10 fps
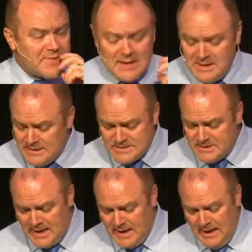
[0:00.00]
Now,
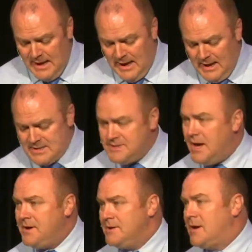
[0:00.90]
listen, I, it's
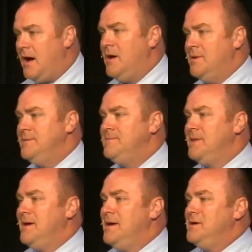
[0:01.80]
not uncommon
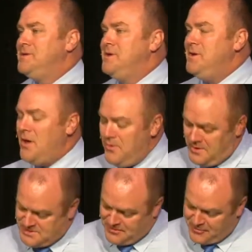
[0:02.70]
to
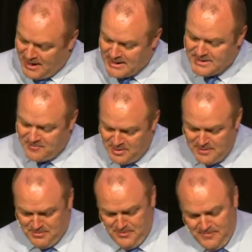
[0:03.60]
notice attractive
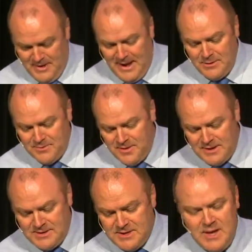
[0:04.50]
people. I don't
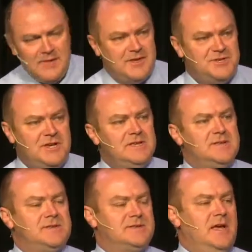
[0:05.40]
think that, that
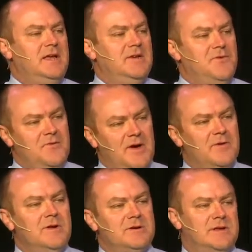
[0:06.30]
Jesus is saying if you've ever
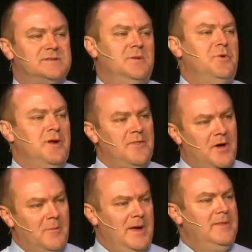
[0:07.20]
looked at someone and
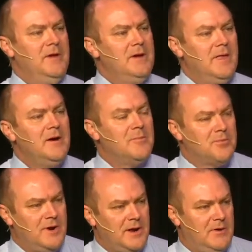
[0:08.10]
thought, man, they, they are
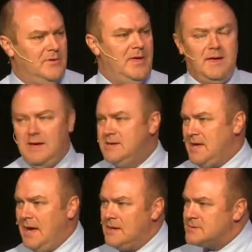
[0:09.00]
pretty or they, he's
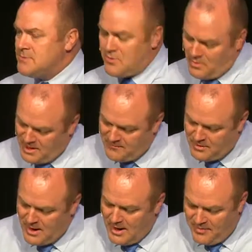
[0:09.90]
handsome or
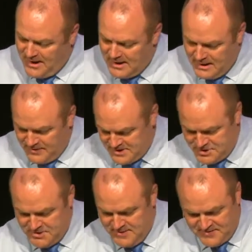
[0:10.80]
whatever, that, that
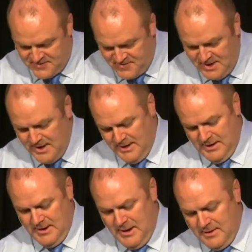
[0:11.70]
you have
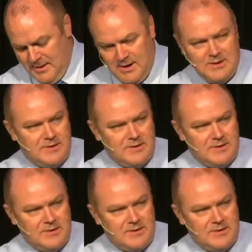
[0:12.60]
sinned. to